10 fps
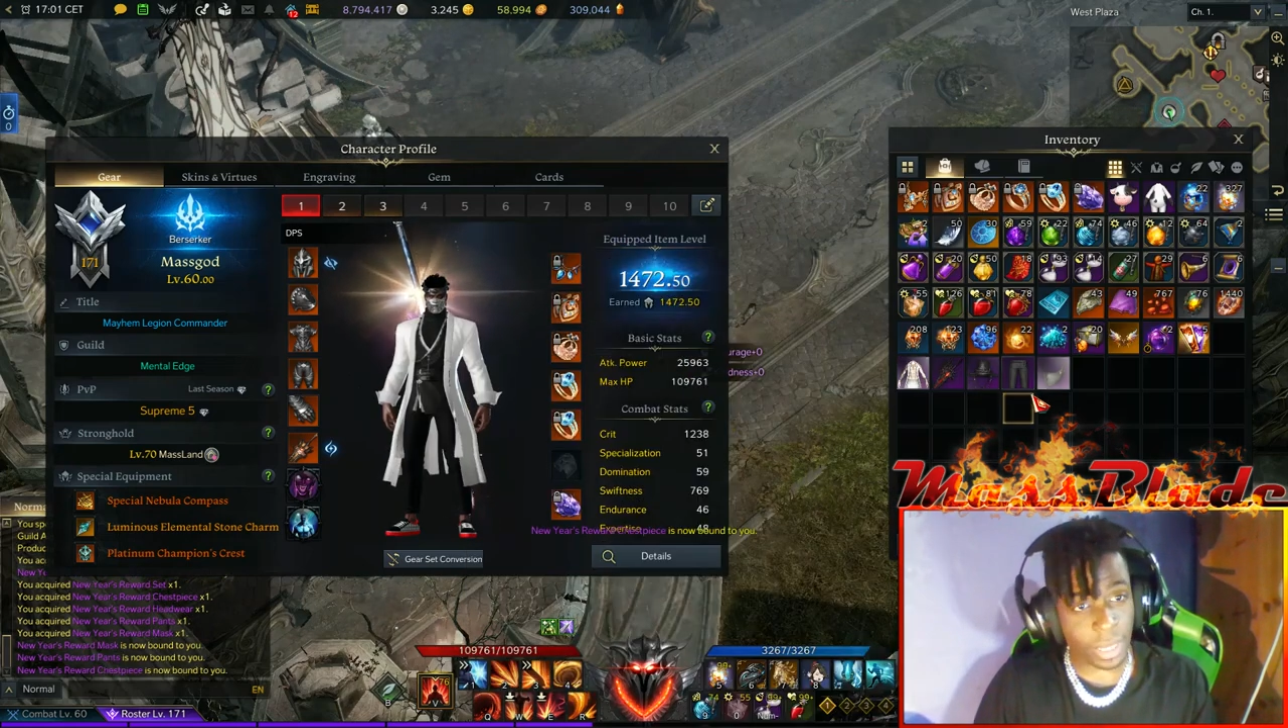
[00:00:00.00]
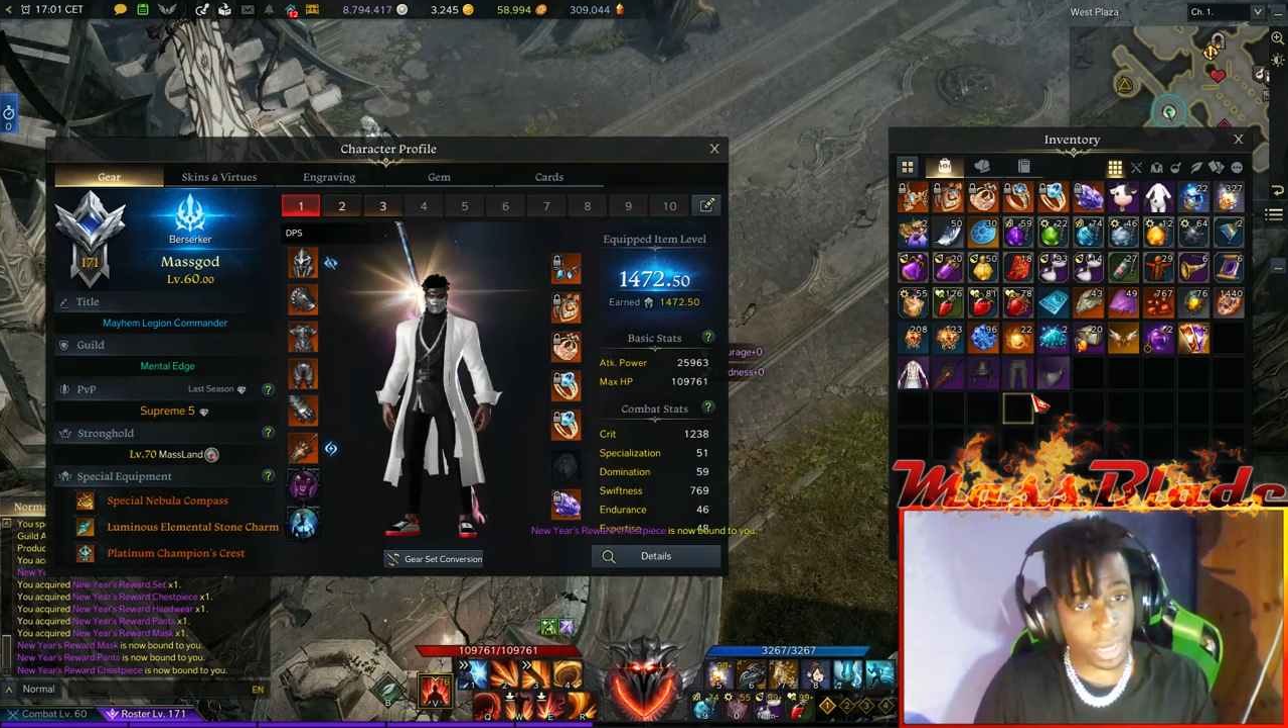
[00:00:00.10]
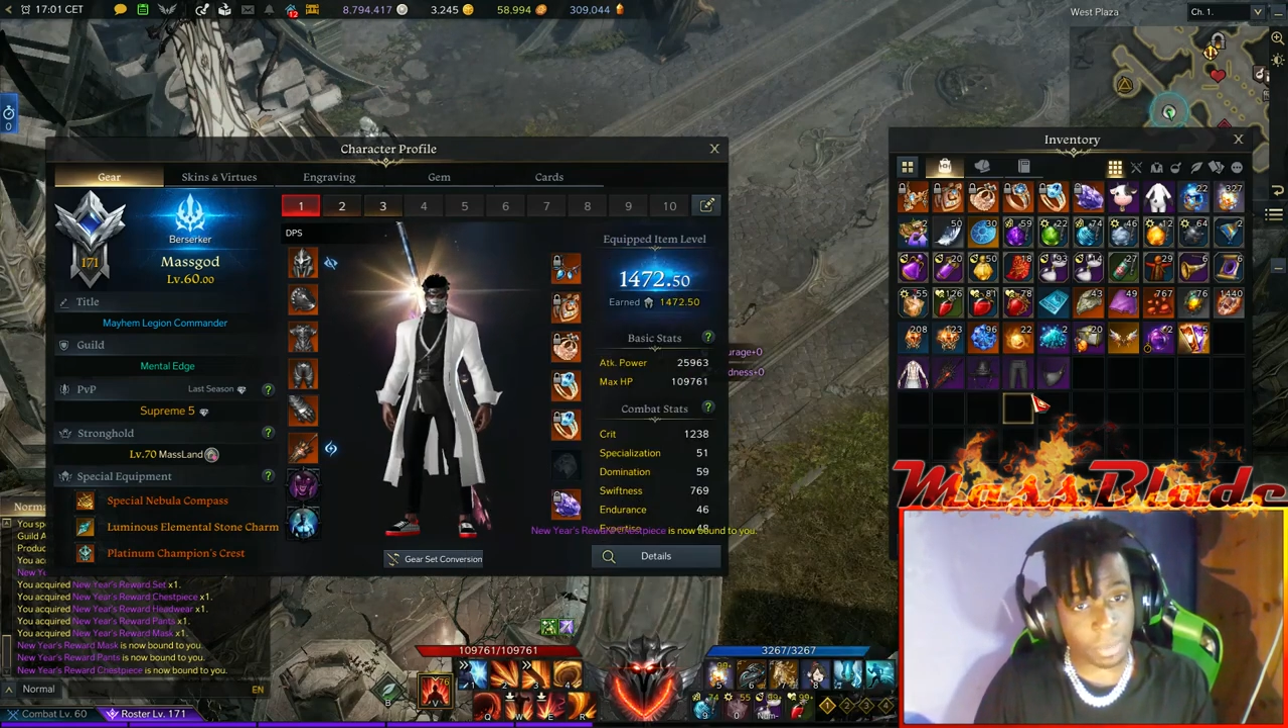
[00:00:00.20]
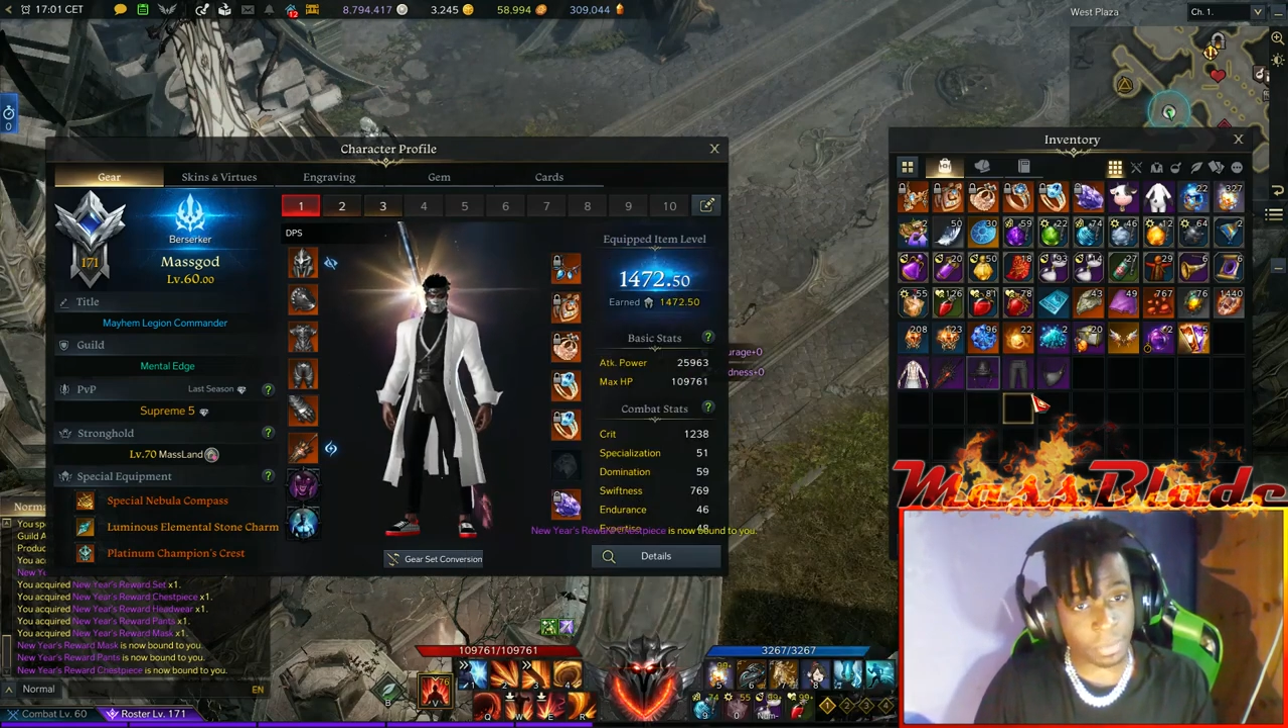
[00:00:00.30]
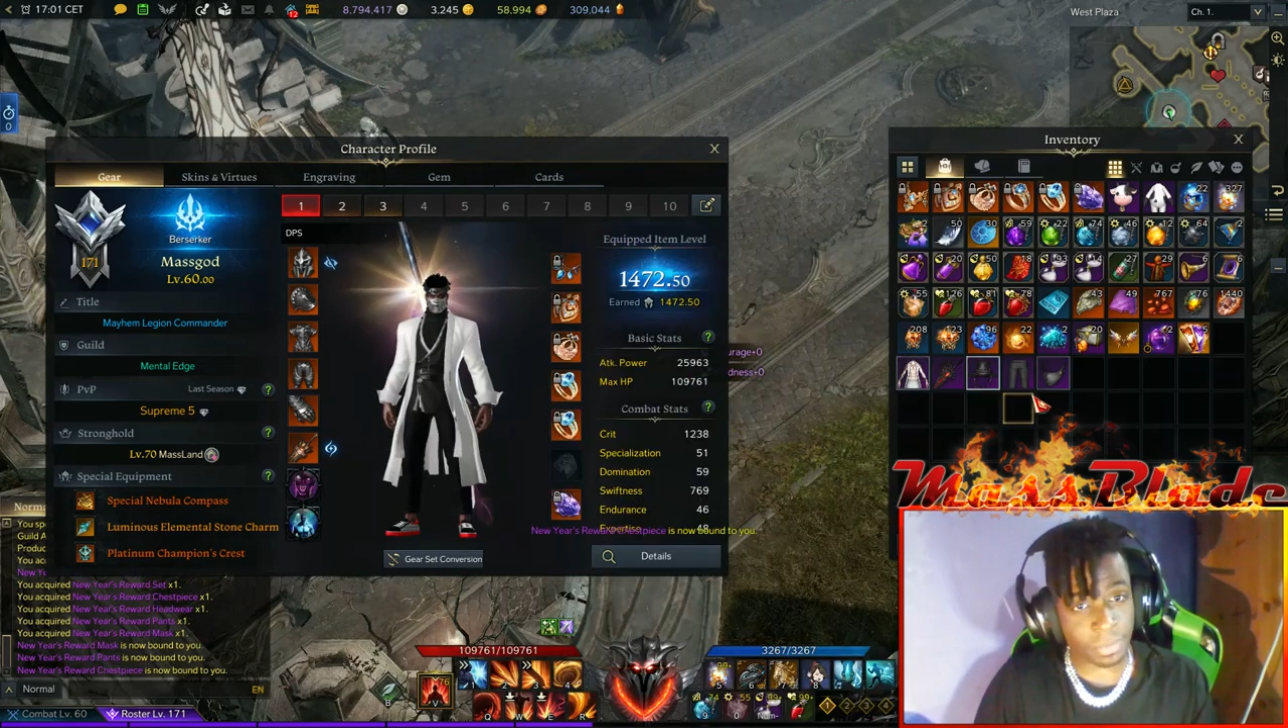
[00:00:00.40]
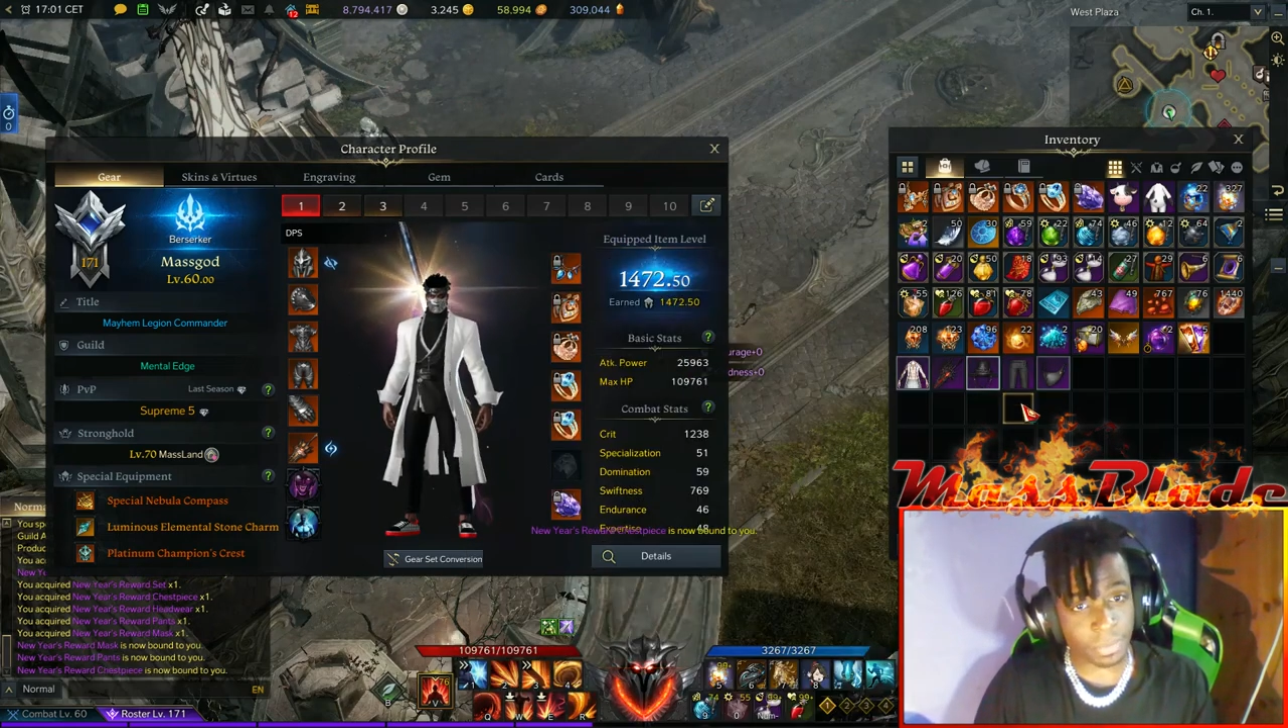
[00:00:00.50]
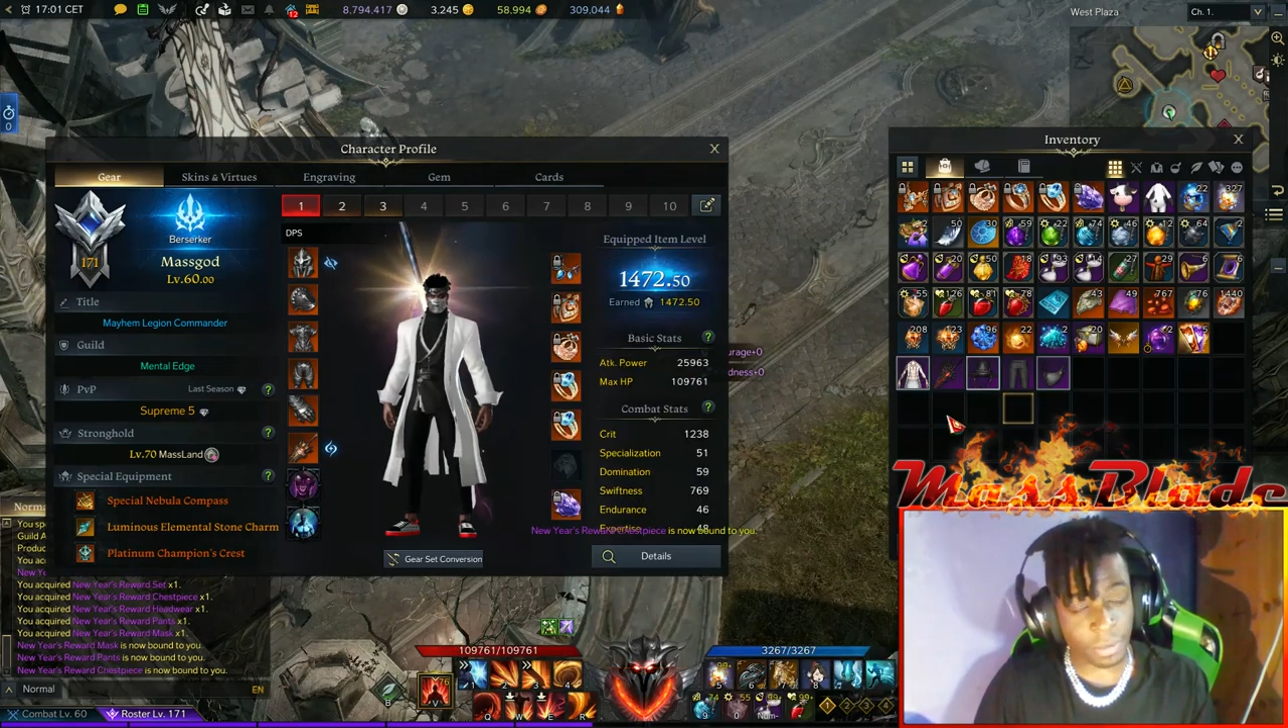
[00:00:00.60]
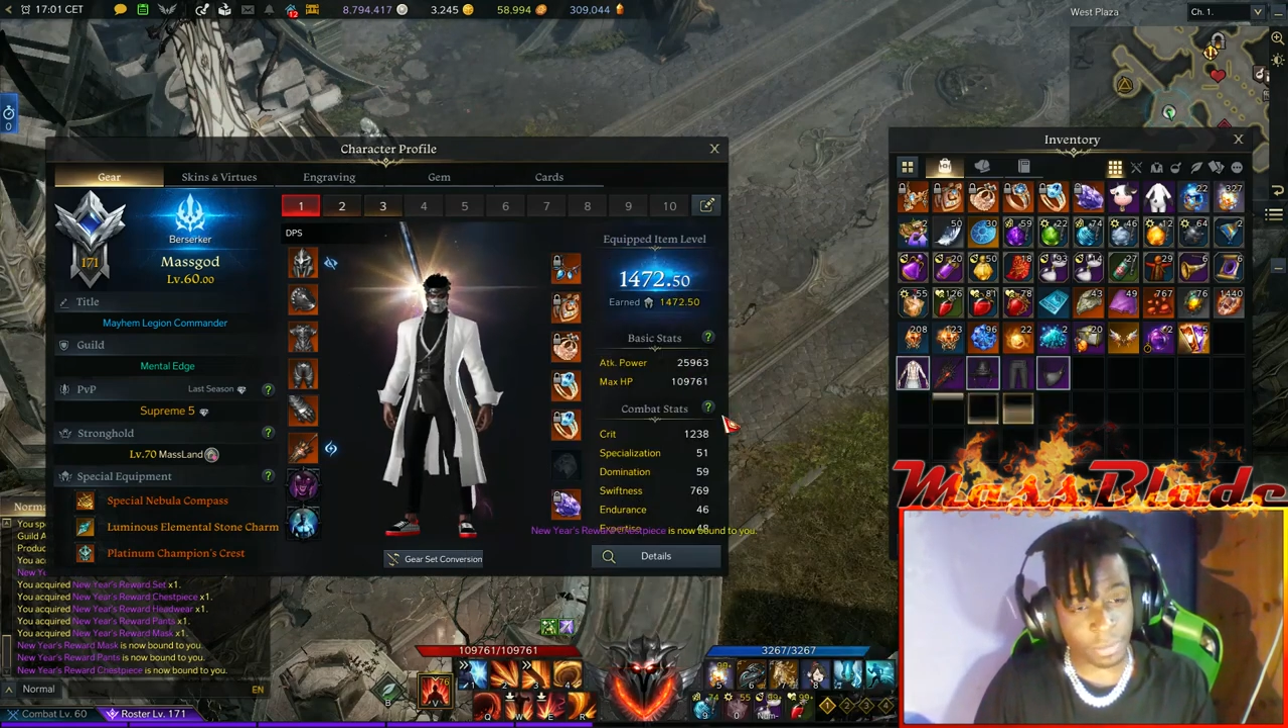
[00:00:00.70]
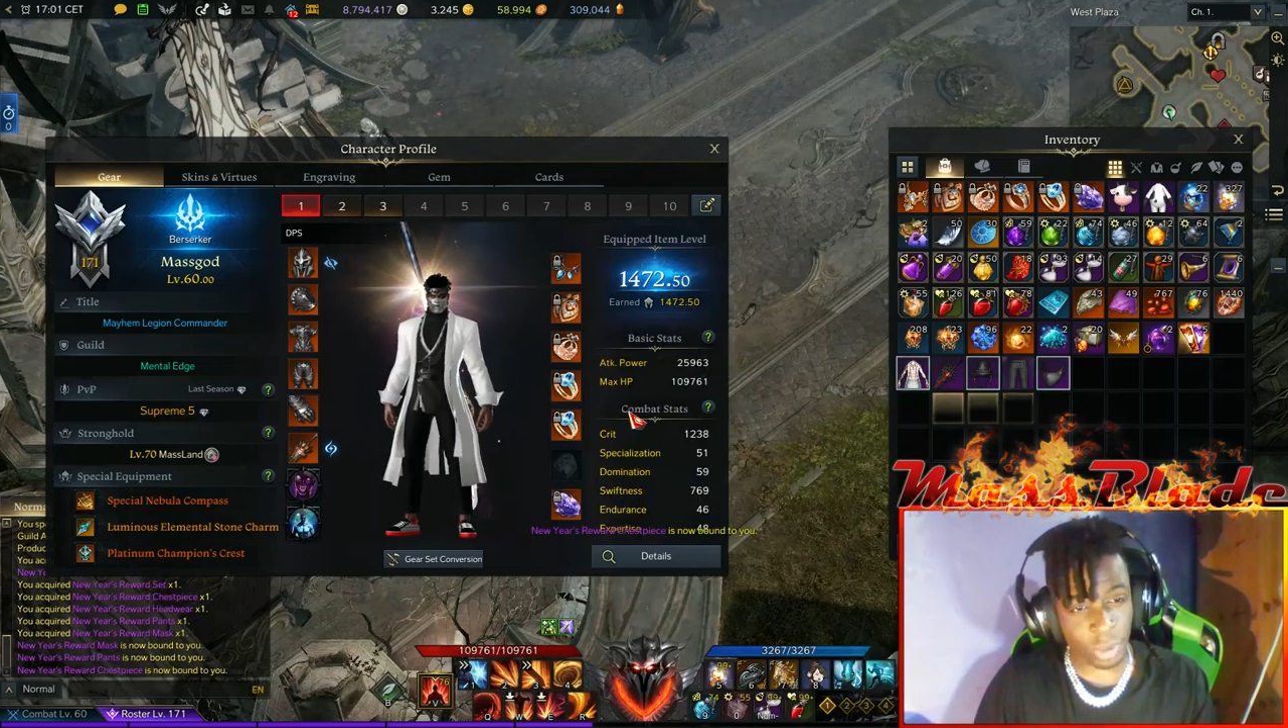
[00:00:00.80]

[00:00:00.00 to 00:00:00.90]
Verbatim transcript: Um, I